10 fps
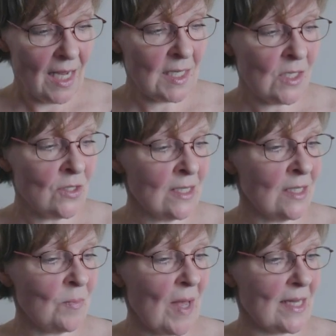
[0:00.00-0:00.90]
and I looked
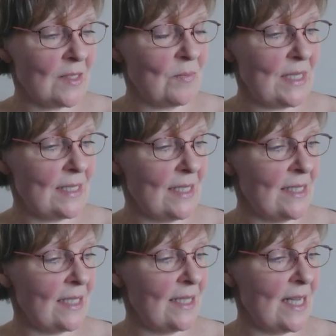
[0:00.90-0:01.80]
at the pattern
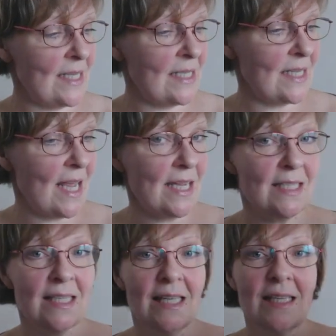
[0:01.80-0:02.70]
pieces, and they
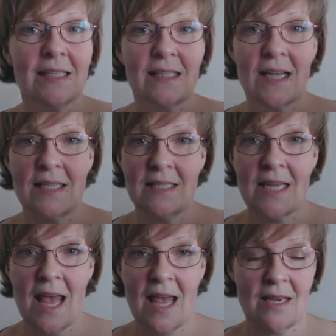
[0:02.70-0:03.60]
said size
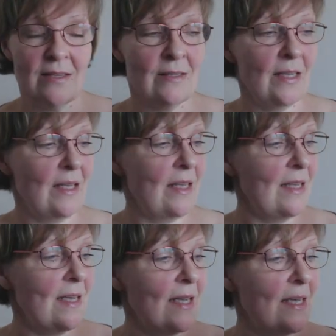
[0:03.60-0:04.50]
10,
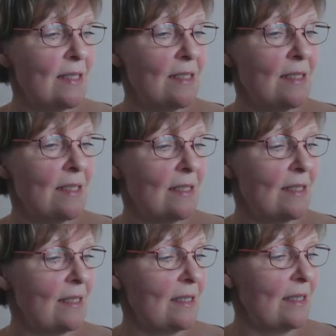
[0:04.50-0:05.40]
and
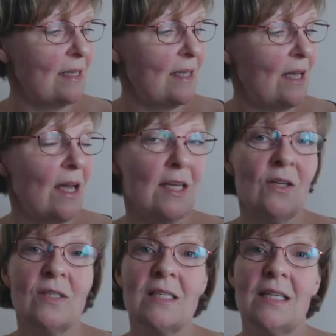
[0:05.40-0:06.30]
I
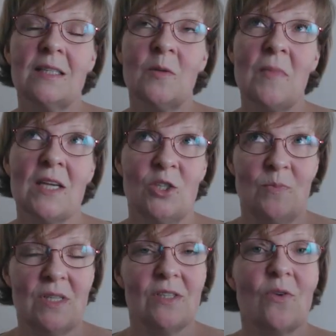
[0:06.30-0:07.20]
looked at the
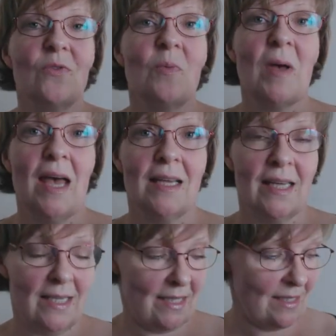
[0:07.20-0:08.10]
measurements on the
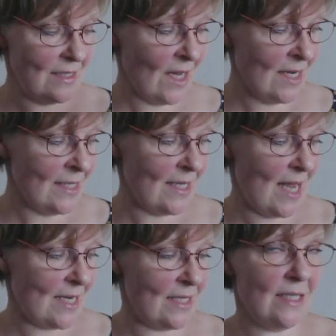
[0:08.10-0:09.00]
packet, and size
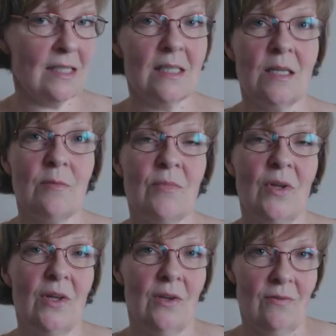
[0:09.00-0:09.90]
10 did seem
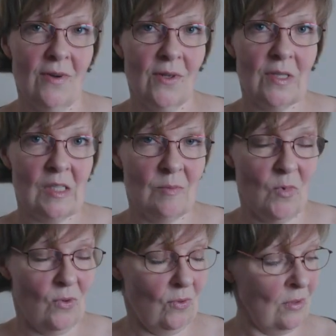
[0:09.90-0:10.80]
rather
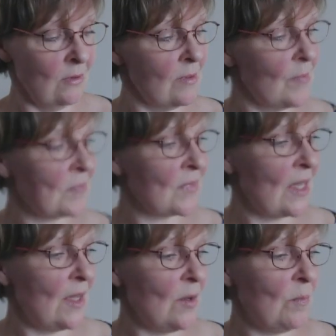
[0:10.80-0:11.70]
small,
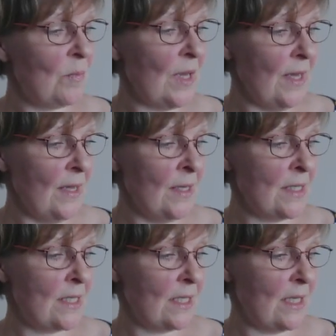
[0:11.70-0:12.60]

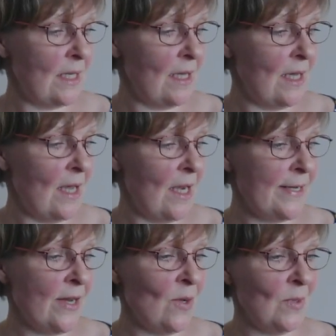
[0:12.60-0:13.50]
but I
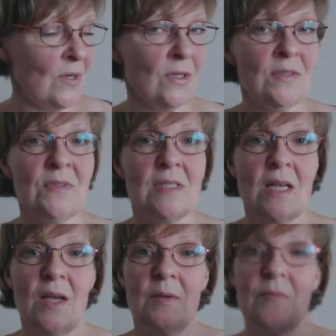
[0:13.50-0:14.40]
know a lot of the
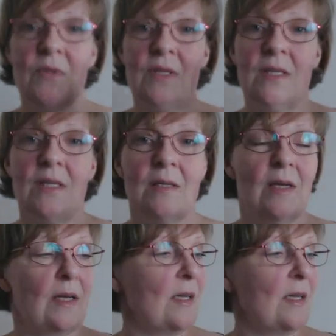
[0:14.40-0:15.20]
time the